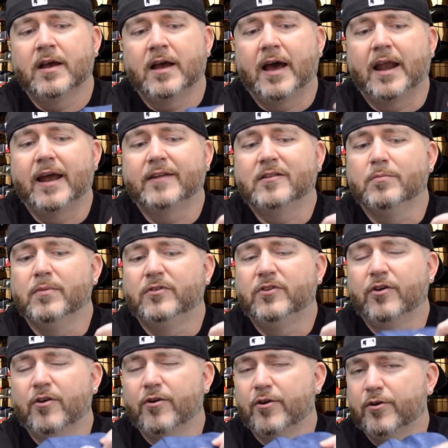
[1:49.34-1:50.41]
I like the
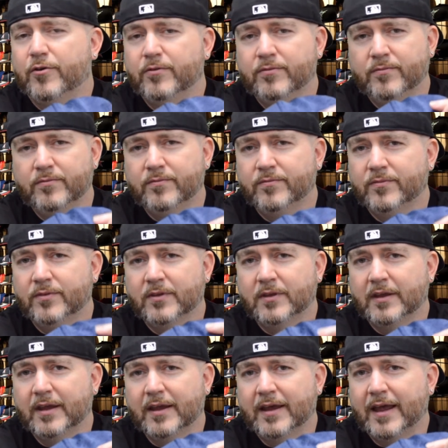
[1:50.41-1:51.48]
material.
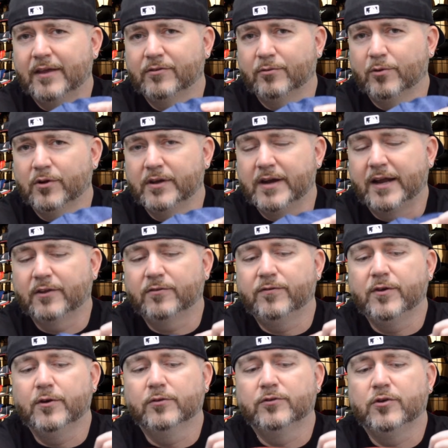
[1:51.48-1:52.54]
It has a really nice
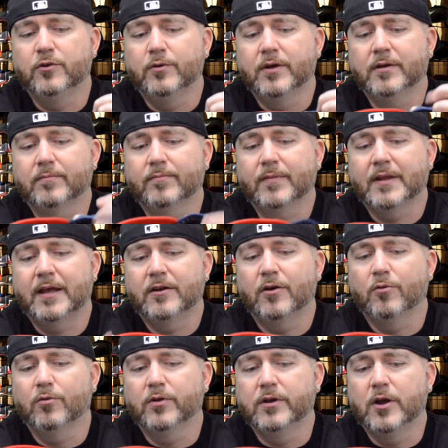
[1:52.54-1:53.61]
feel to it. I don't
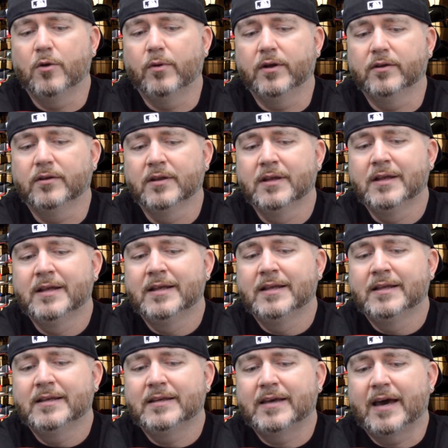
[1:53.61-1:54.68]
really know what
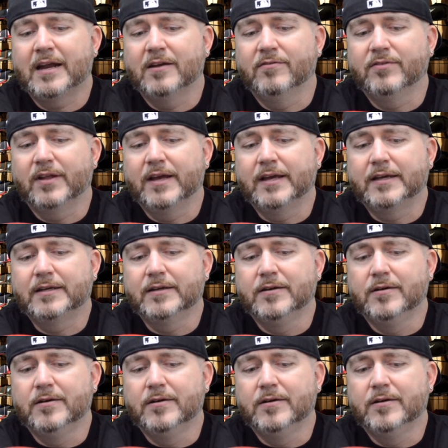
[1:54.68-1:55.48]
kind of like